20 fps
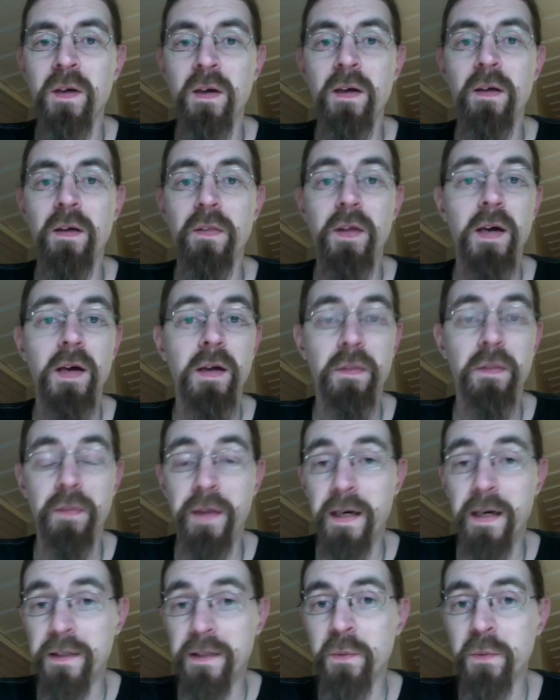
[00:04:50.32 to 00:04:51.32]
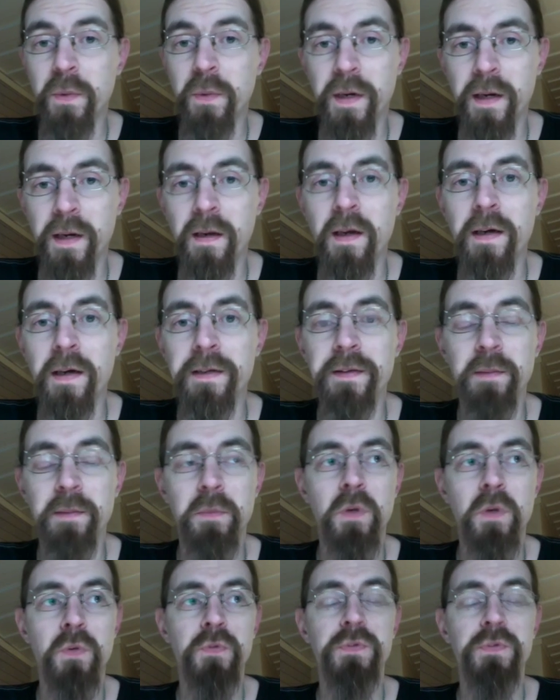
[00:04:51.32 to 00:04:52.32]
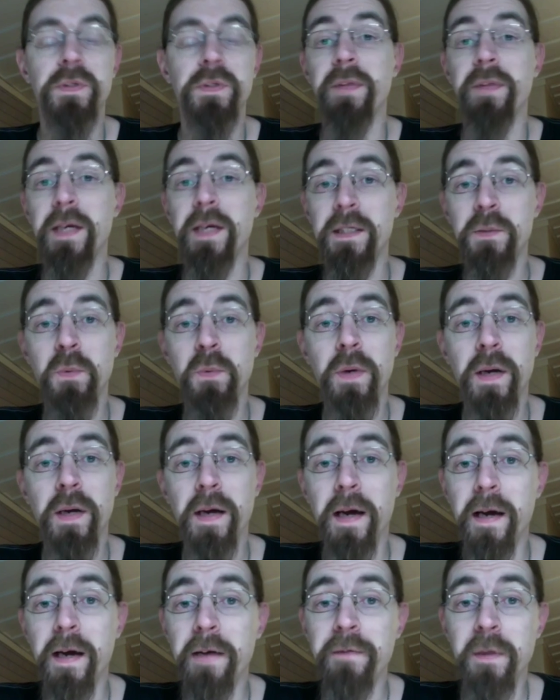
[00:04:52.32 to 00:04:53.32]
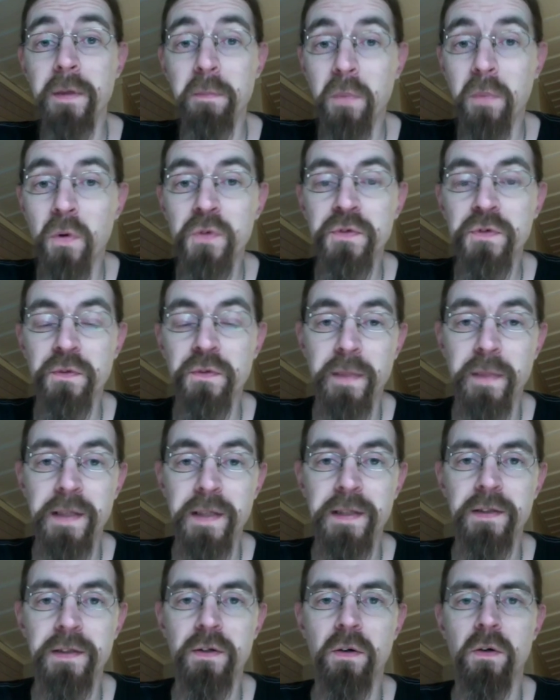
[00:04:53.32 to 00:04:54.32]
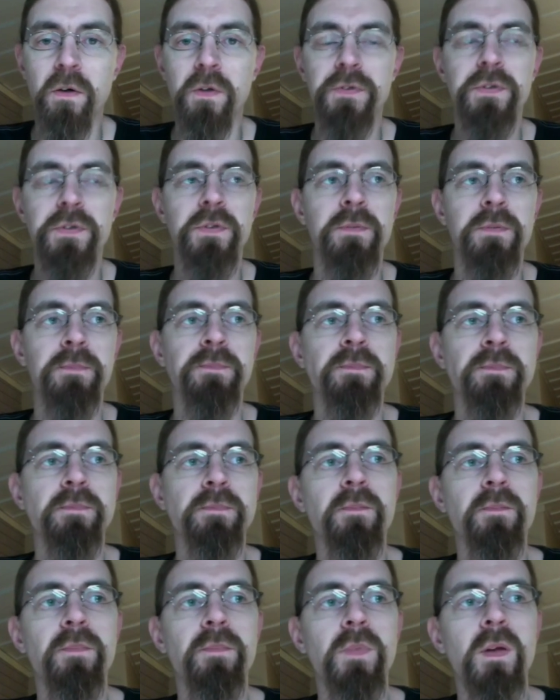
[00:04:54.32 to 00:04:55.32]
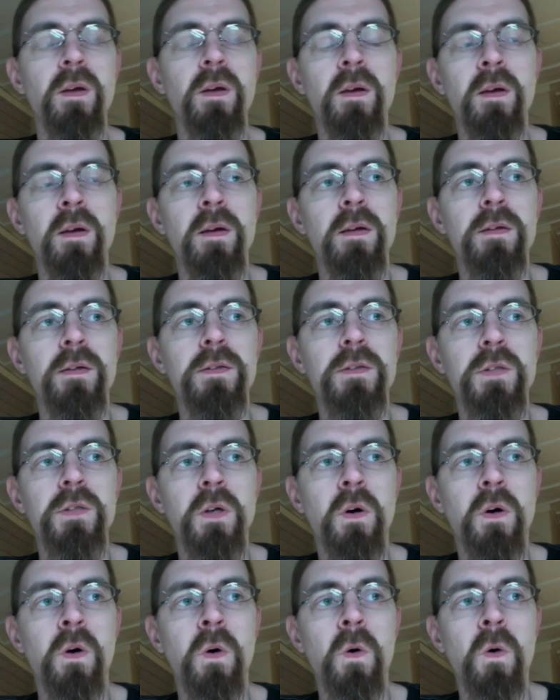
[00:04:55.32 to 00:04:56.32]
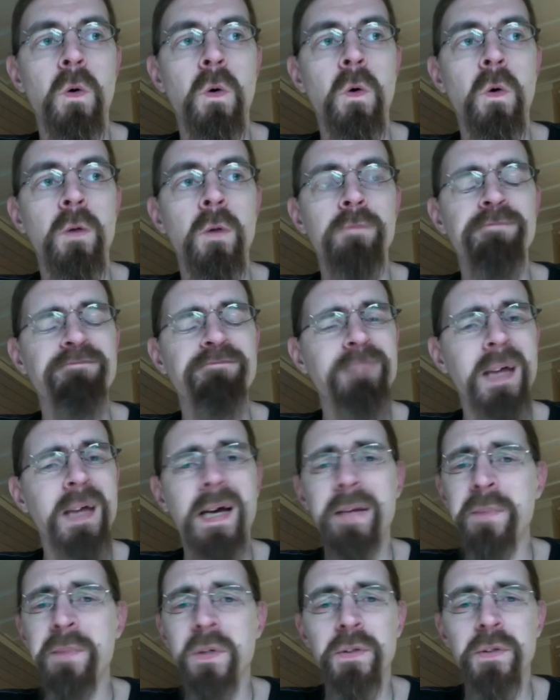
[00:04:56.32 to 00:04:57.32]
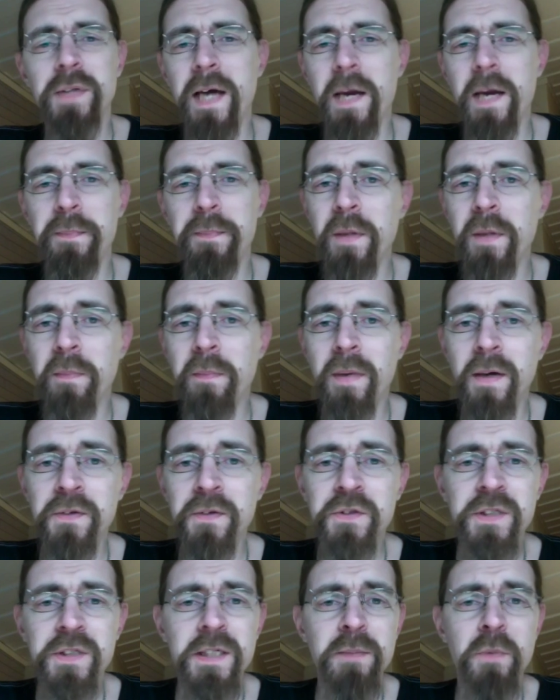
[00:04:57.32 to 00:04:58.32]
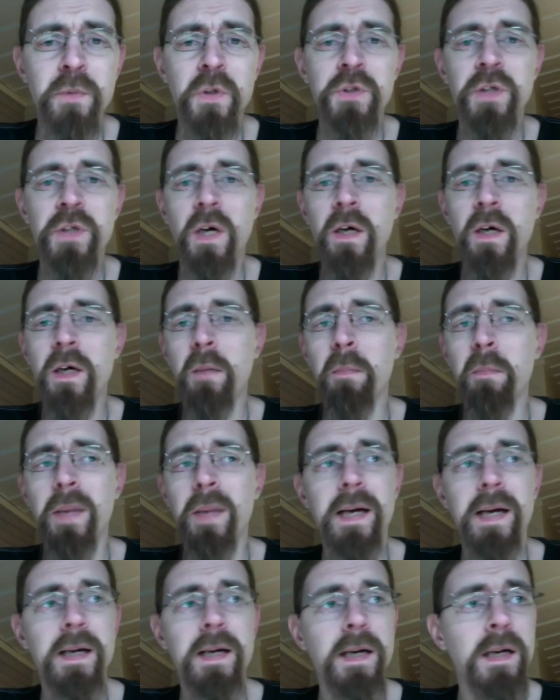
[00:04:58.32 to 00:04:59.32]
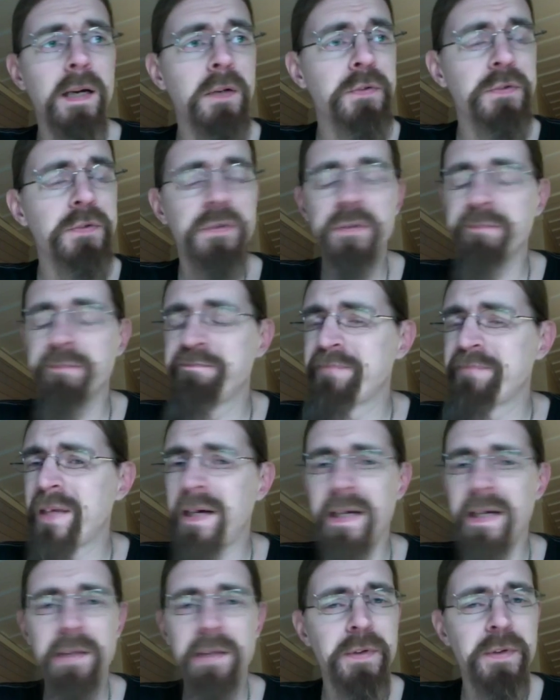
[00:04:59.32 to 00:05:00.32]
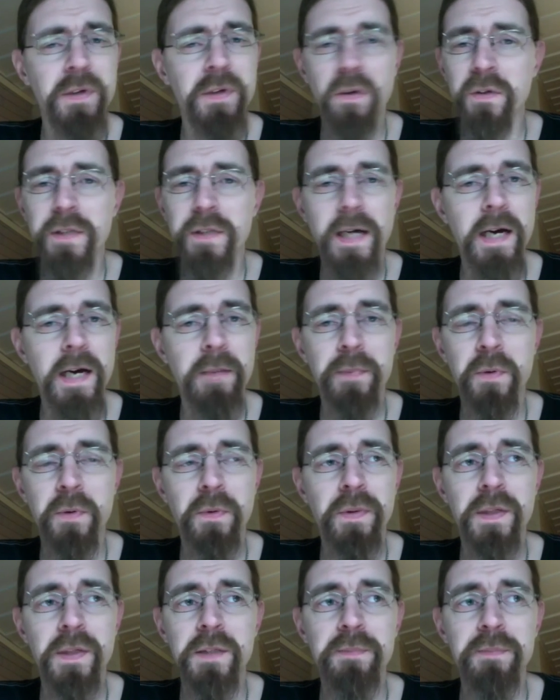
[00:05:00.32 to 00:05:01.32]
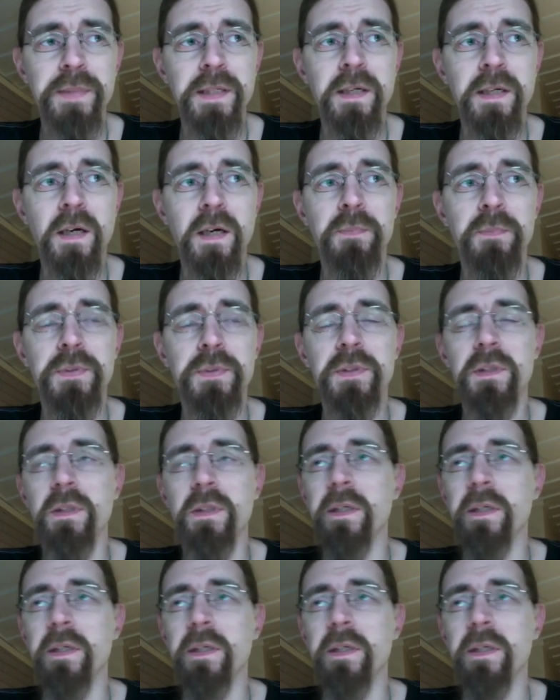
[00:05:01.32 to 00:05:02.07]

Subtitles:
That's what I like the most, and that's what I have in most of my guitars. So I'm not happy about Seymore Duncan Blackouts. I am not happy with these pickups.